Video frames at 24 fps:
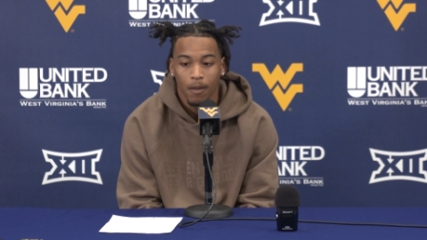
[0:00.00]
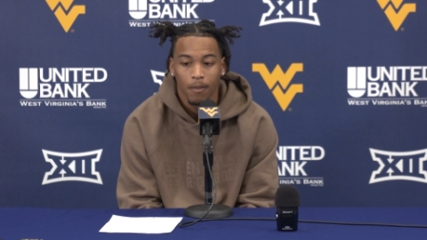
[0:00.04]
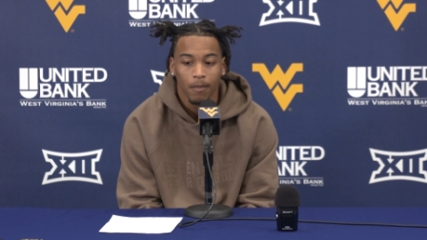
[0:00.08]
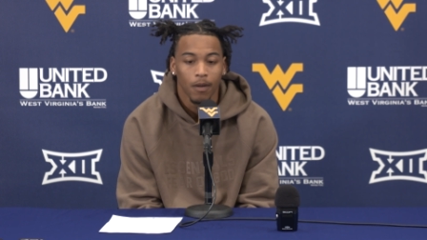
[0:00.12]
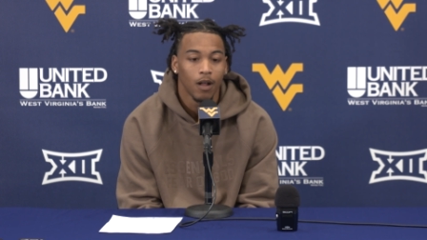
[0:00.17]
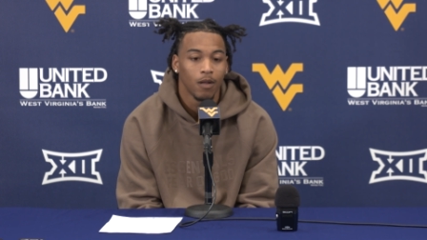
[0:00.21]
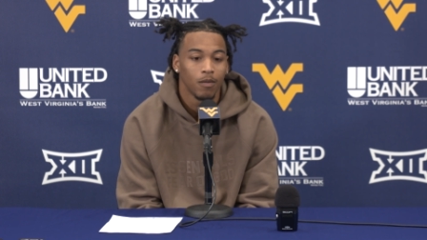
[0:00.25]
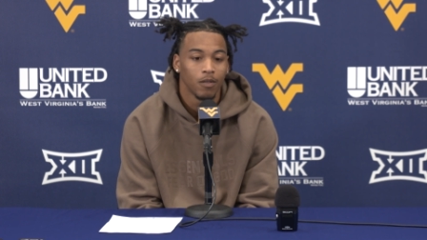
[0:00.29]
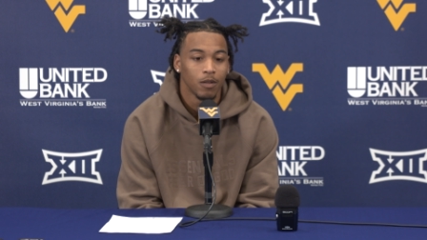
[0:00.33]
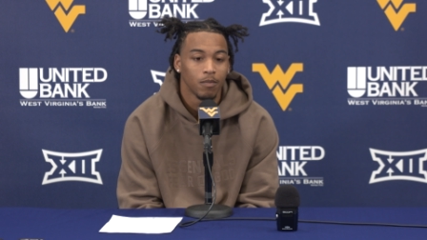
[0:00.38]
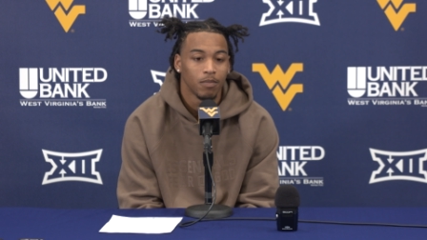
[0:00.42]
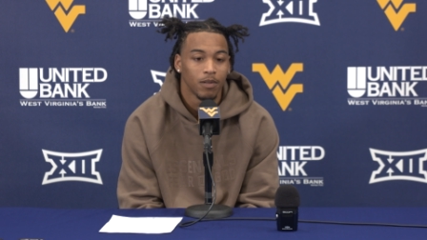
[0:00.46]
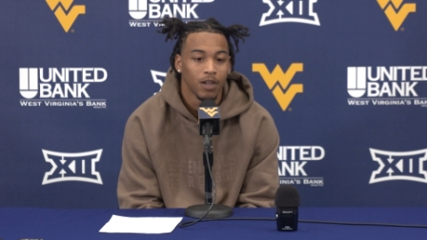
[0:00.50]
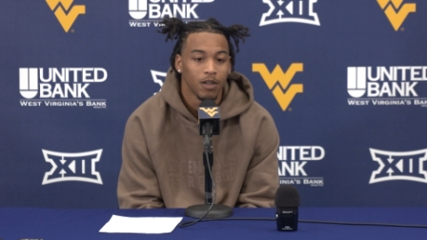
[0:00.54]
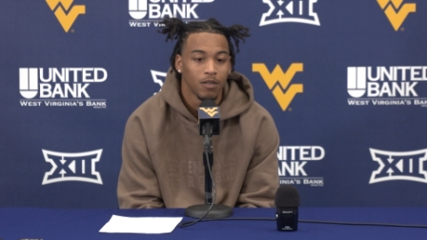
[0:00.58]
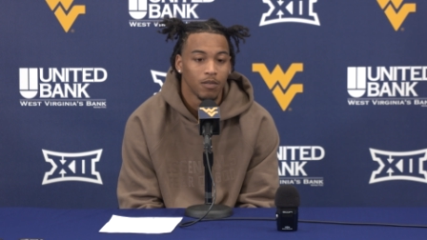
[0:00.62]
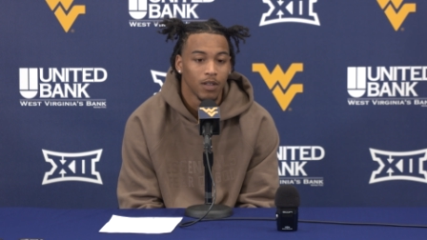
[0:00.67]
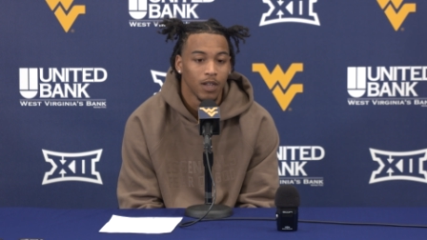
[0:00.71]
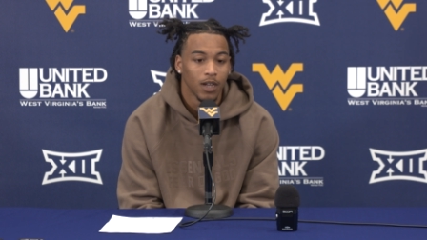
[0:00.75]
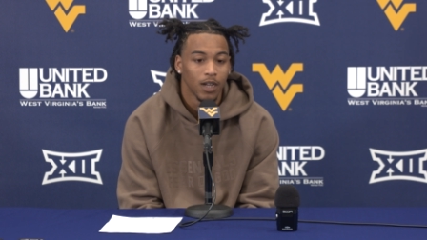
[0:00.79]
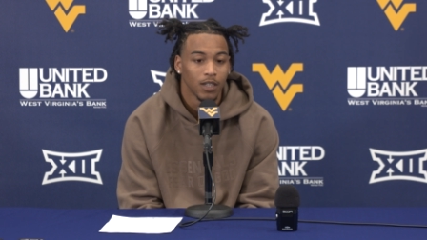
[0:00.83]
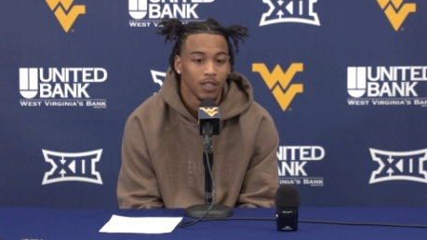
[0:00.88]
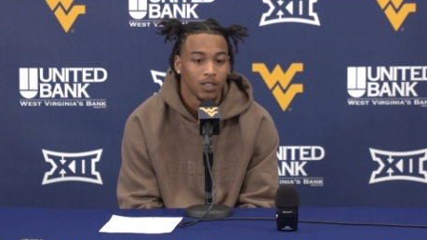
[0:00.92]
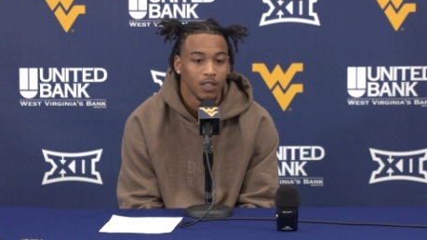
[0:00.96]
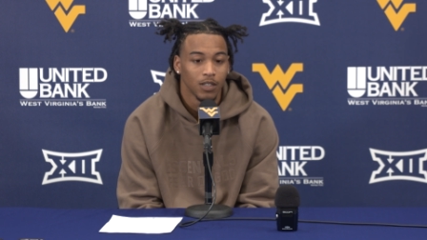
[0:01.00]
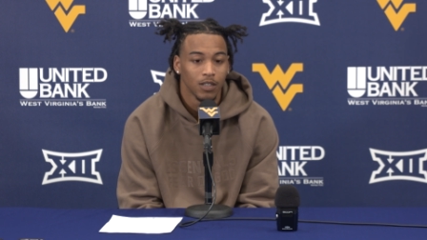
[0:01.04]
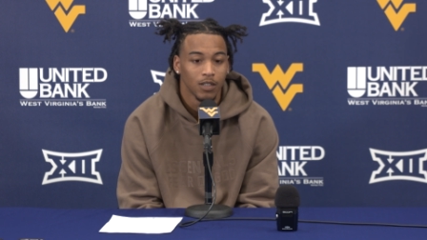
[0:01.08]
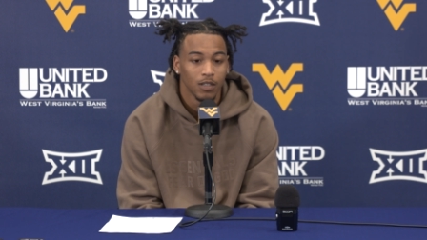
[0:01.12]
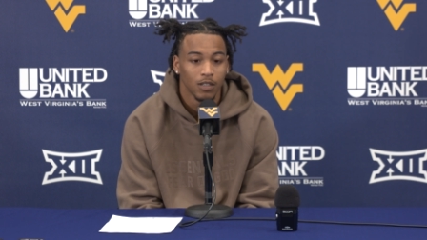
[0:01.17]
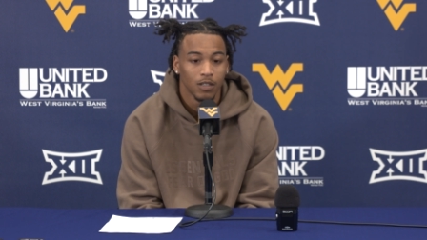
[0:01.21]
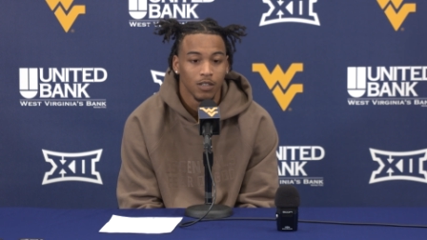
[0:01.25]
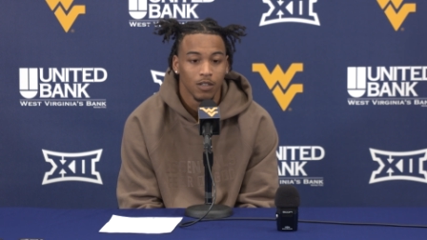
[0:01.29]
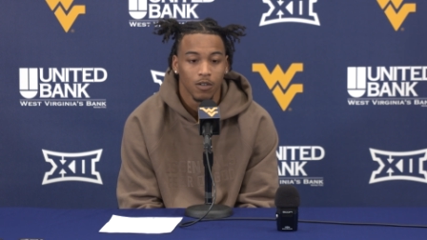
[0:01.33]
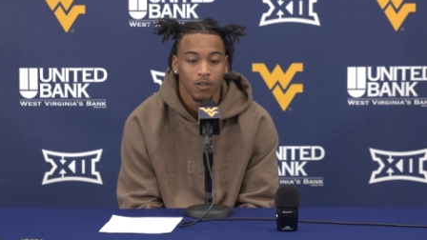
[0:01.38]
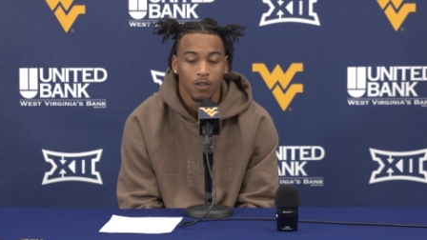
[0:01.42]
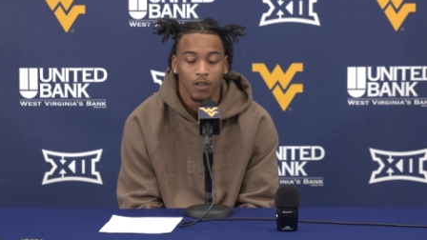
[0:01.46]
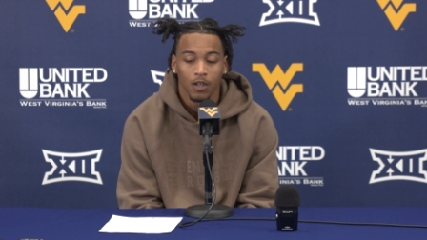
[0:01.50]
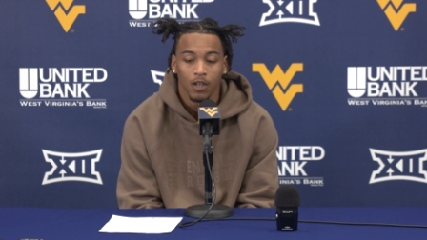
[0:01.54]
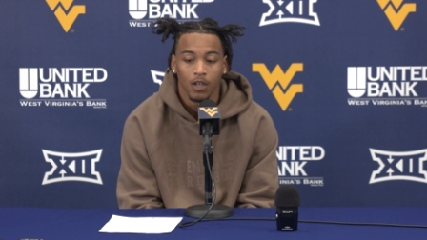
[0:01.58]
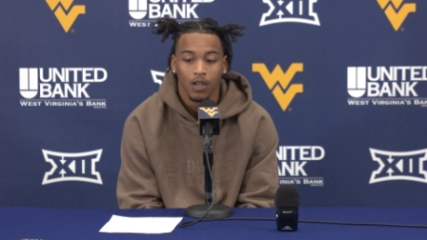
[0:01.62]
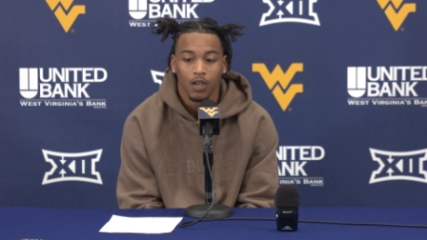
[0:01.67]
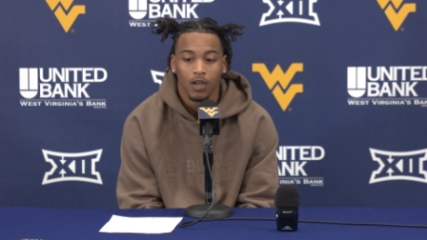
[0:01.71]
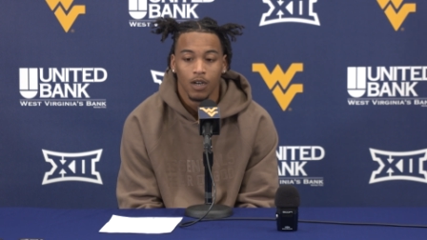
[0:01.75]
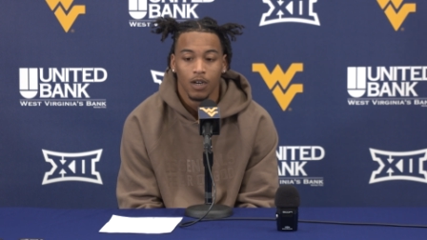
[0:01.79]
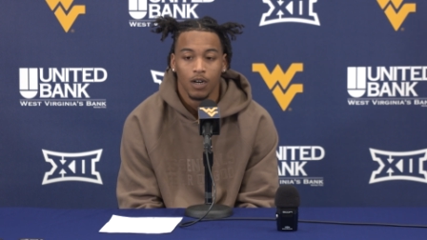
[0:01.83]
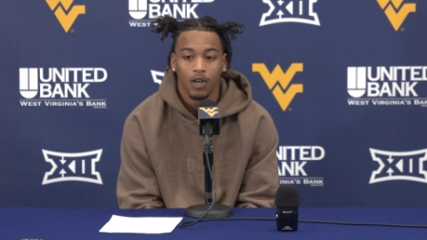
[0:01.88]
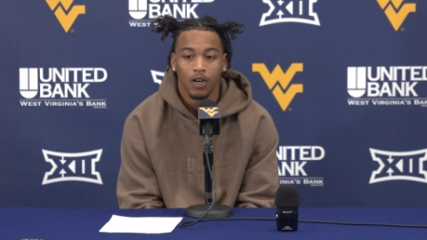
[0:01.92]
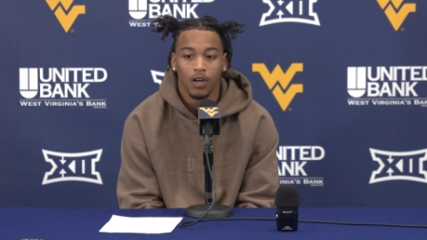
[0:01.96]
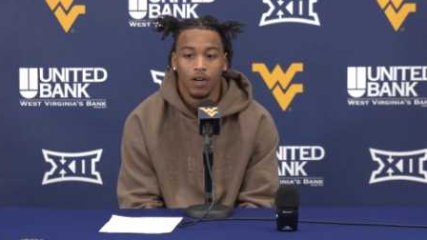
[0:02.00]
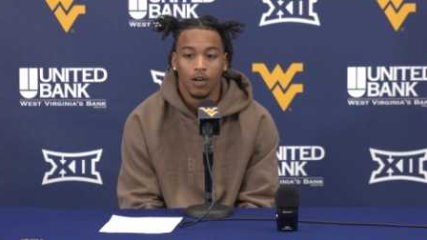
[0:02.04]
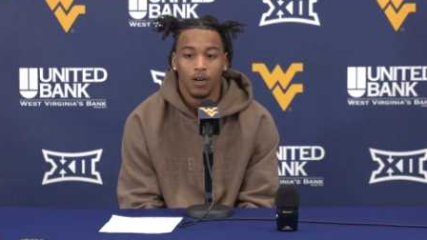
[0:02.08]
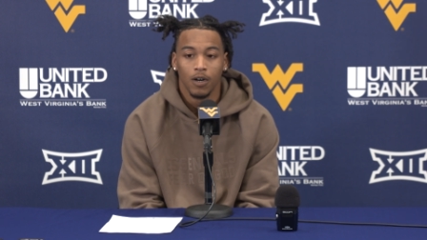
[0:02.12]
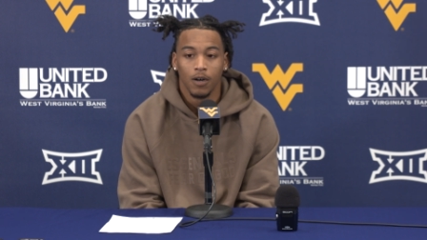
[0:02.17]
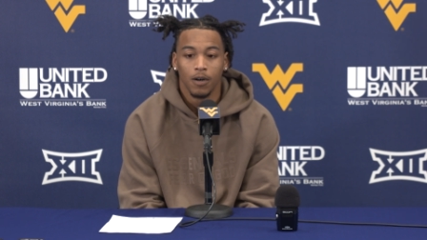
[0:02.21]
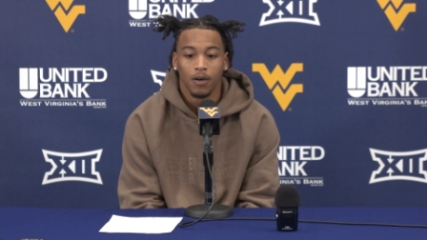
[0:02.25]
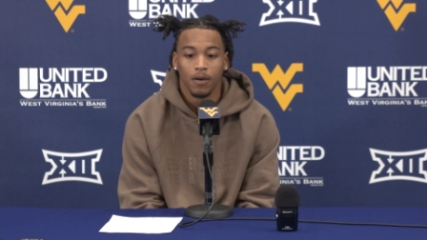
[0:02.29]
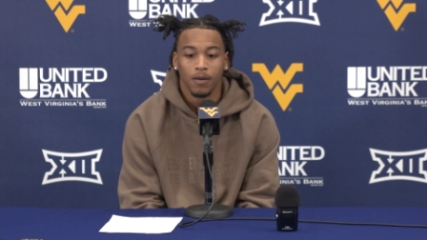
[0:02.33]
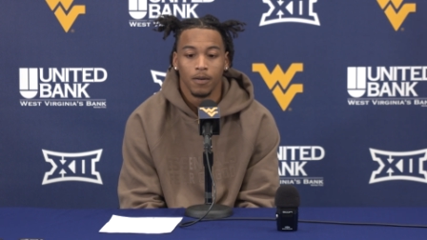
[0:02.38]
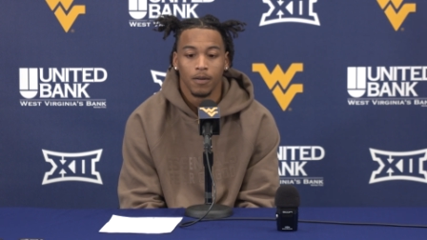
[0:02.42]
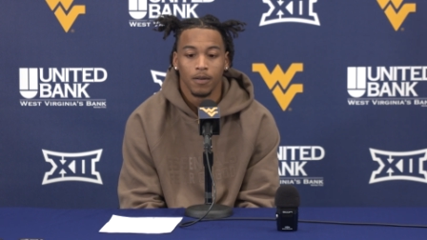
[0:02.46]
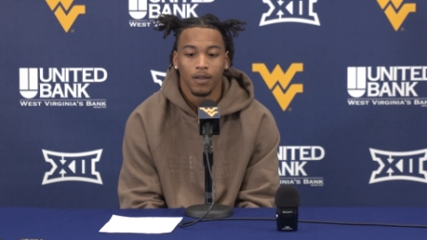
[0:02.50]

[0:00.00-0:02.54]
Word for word: I only played them last year, so uh,